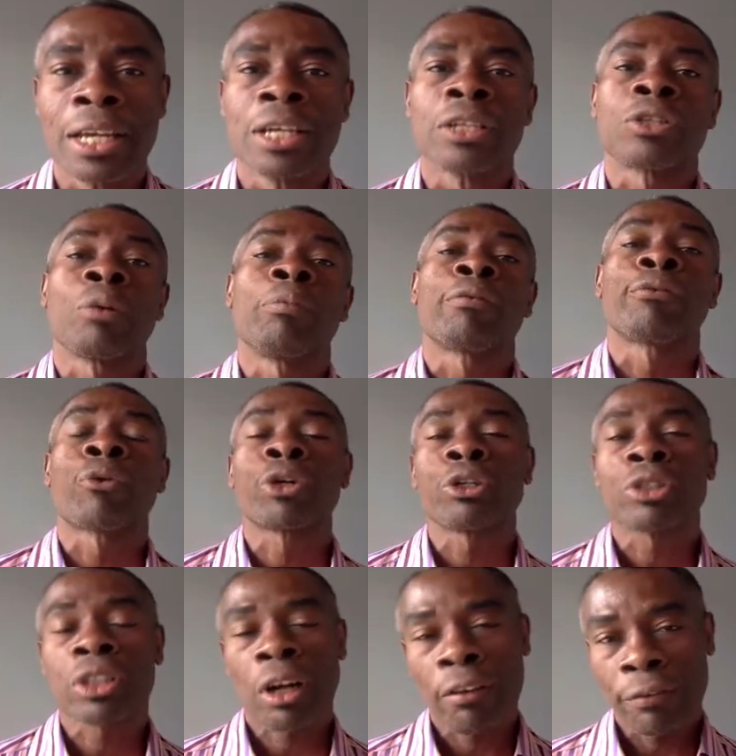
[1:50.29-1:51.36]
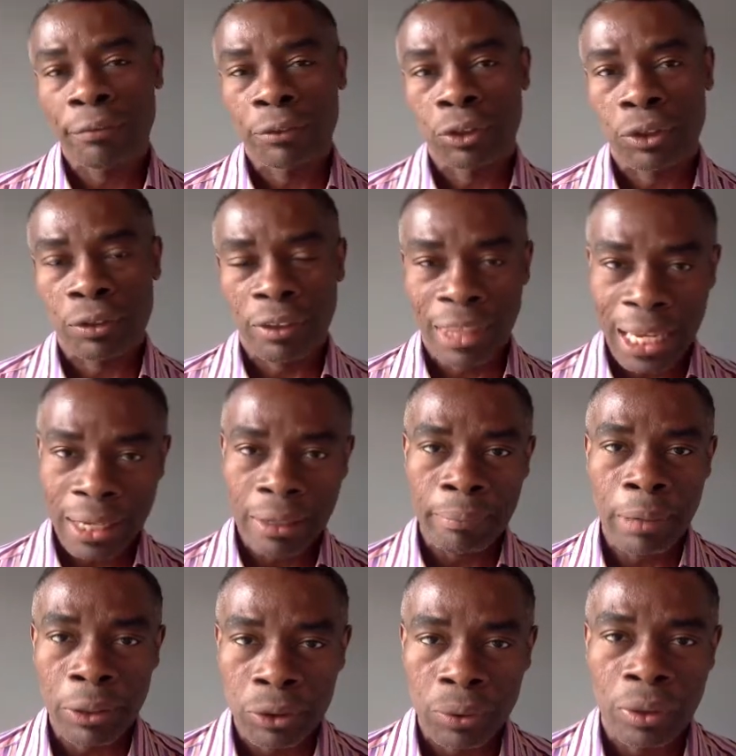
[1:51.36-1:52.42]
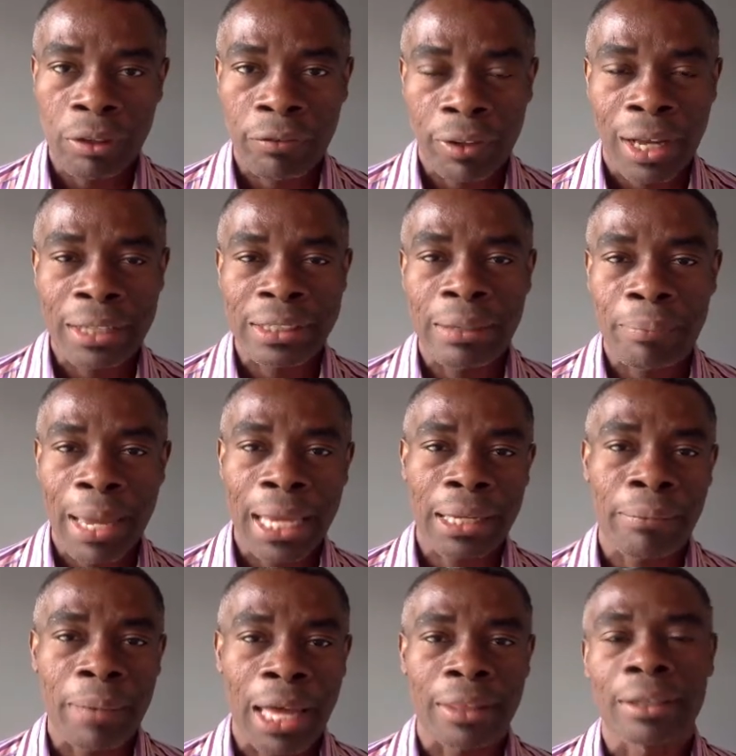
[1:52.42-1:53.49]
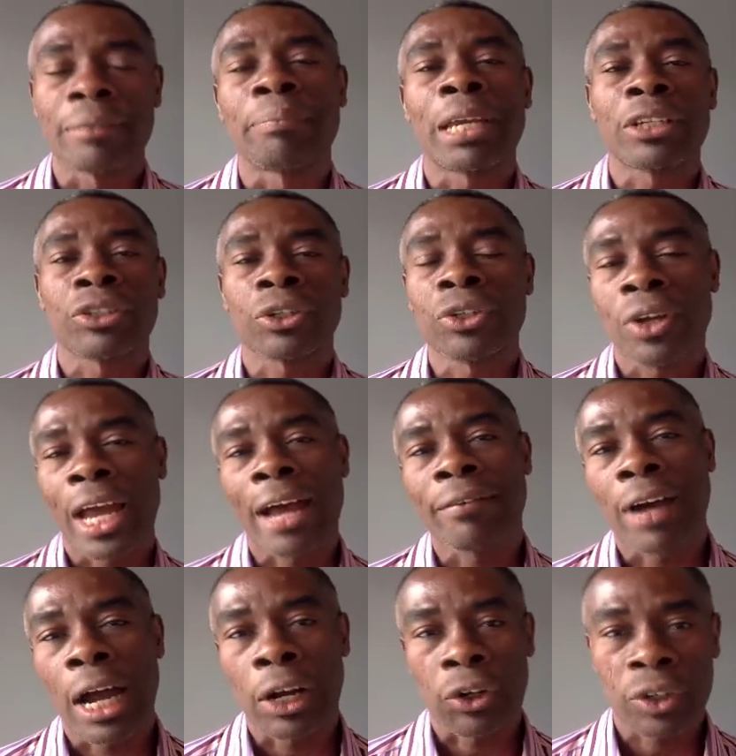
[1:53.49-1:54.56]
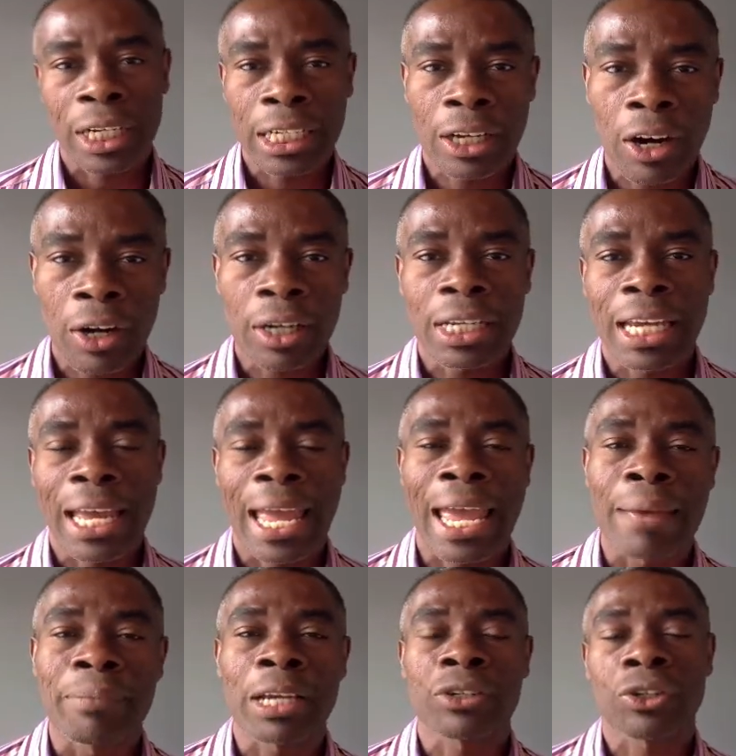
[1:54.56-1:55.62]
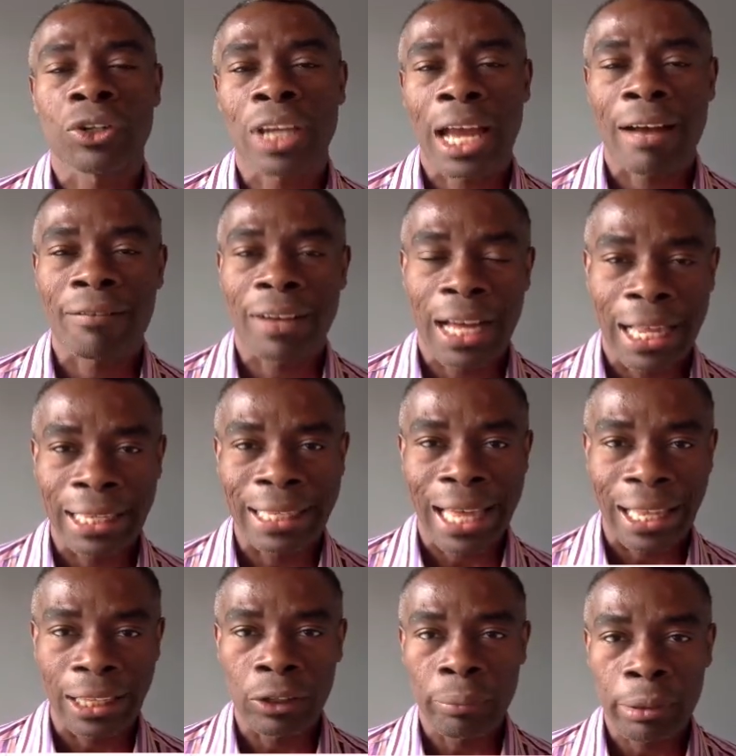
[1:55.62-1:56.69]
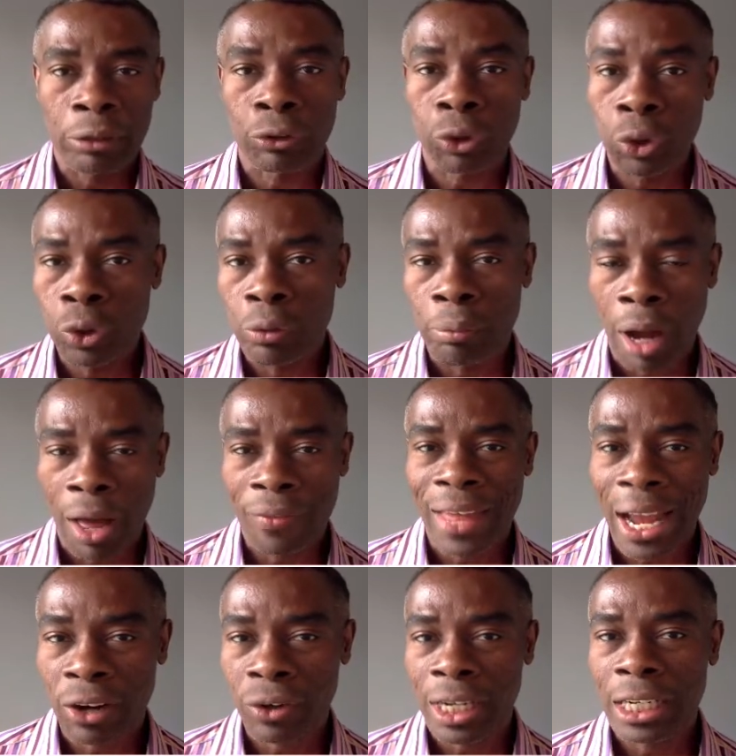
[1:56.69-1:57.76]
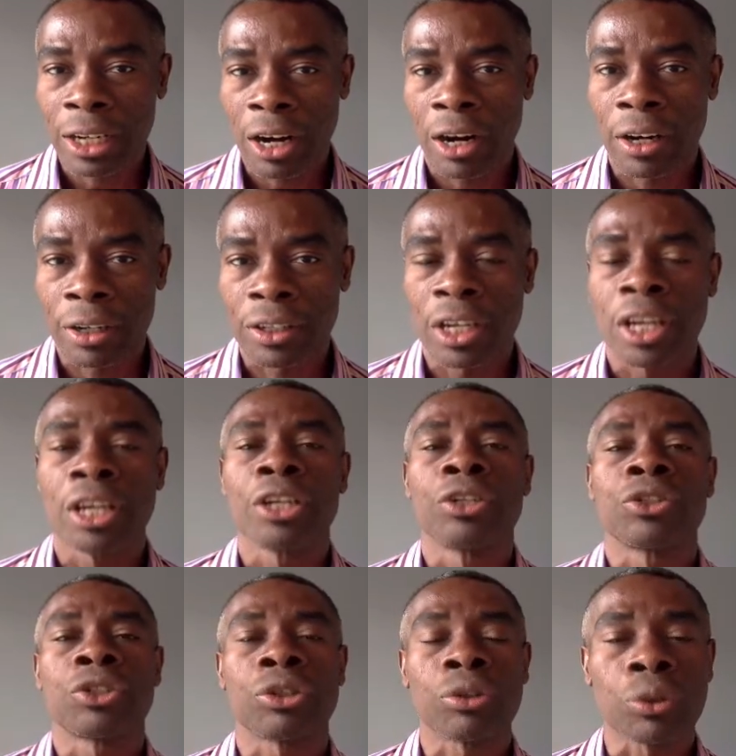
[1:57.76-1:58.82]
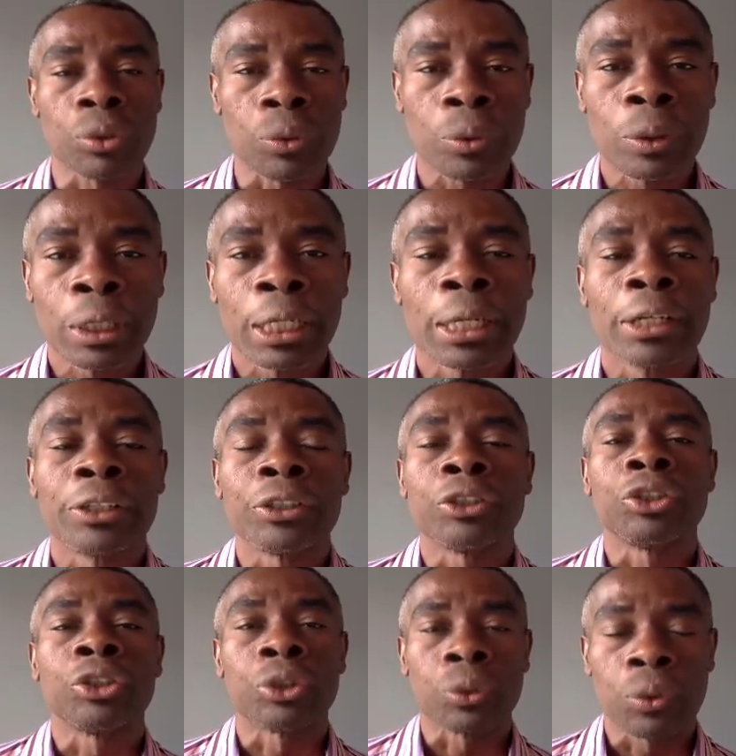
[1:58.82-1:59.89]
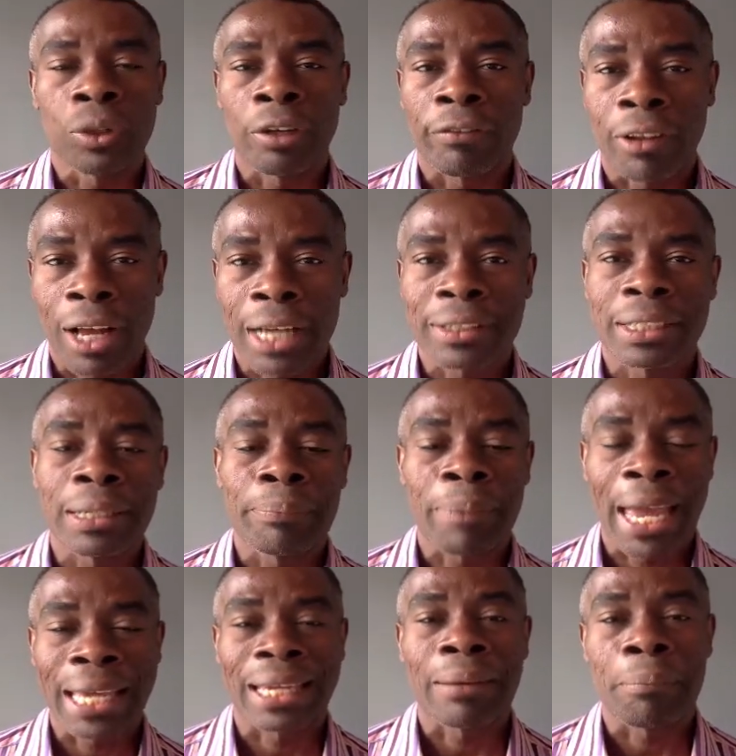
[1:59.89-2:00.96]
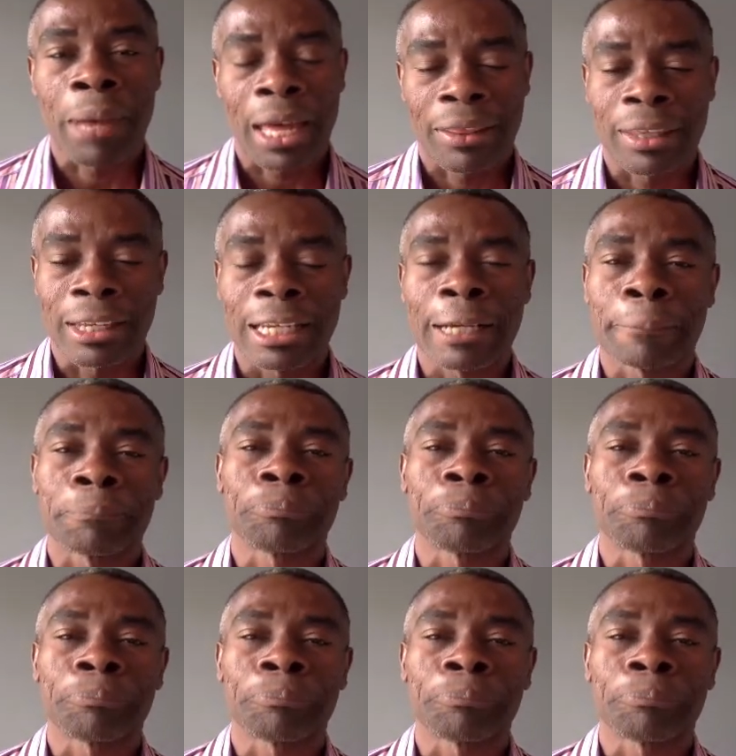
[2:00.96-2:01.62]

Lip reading: So before you start thinking about doing the Velocity Banking method, make sure you have a credit card and make sure you have a little bit of room on that credit card to do the Velocity Banking method.